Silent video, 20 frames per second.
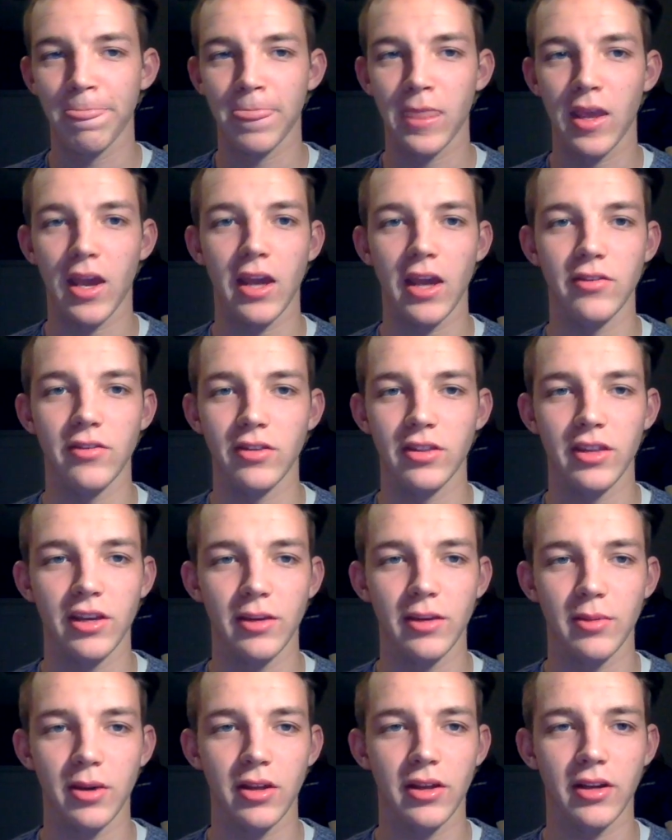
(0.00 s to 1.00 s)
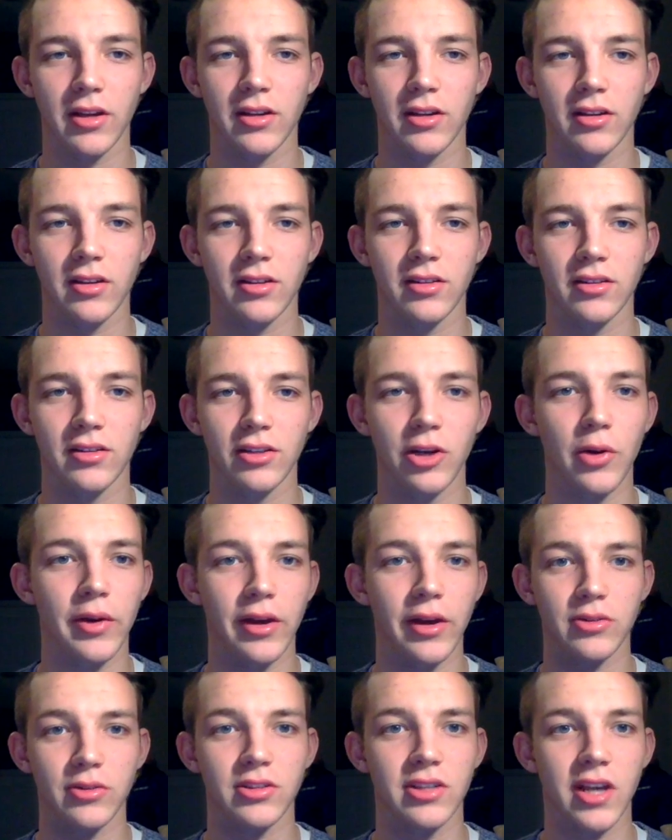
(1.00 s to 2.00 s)
I even think about like going
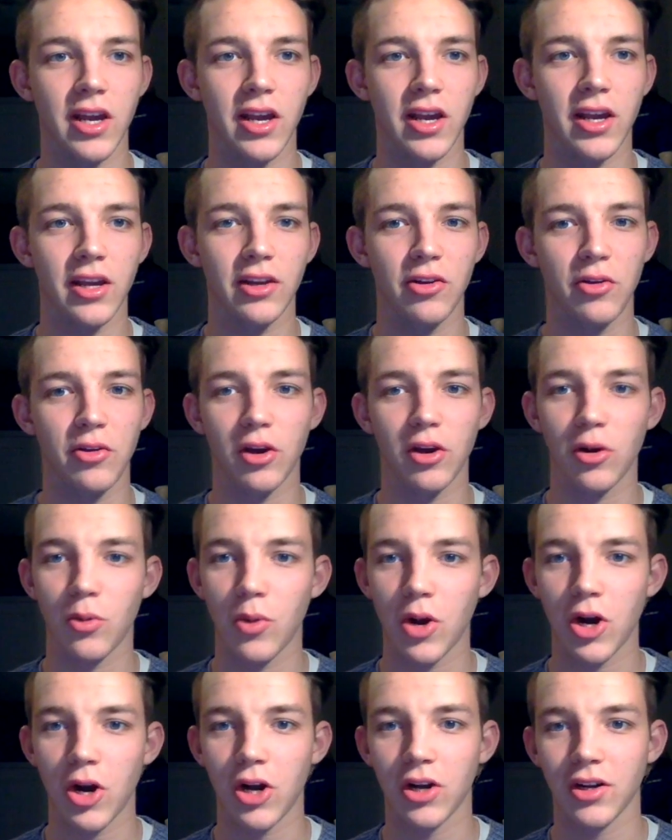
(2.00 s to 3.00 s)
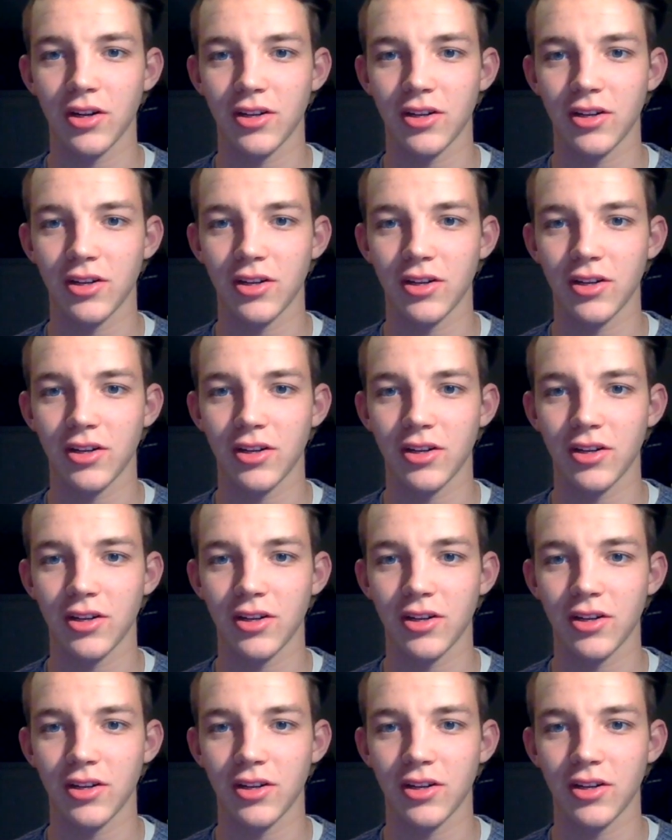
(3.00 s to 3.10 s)
outside, going on a walk,